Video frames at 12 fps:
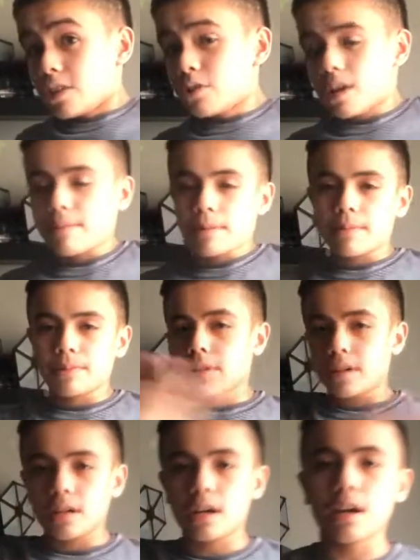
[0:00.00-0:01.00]
I'm just
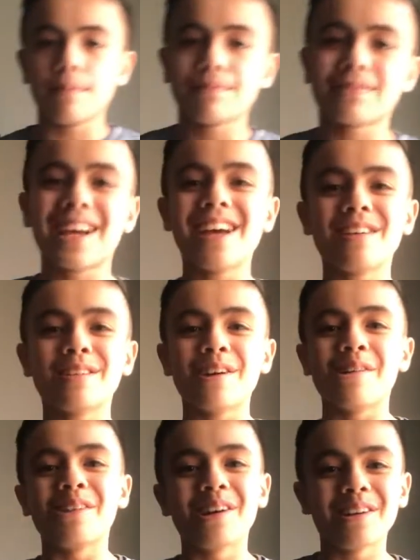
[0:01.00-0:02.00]
kidding.
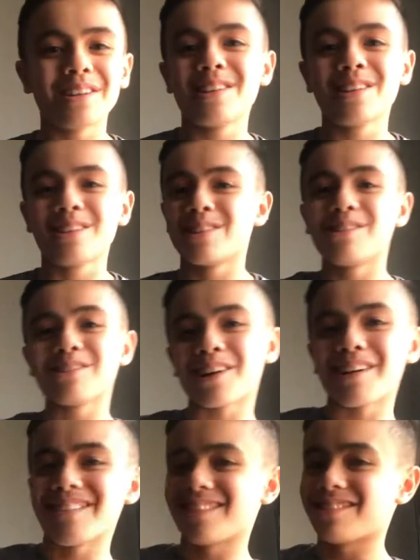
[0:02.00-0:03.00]
Don't
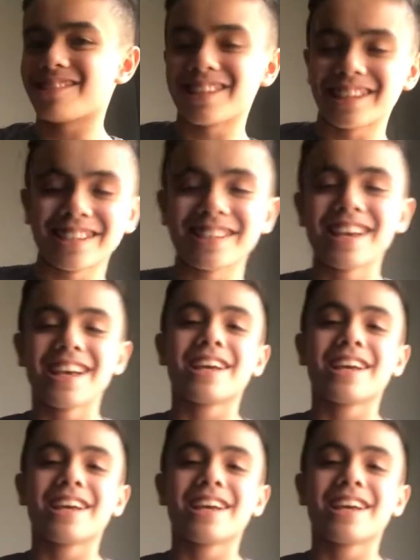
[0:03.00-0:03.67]
comment those things.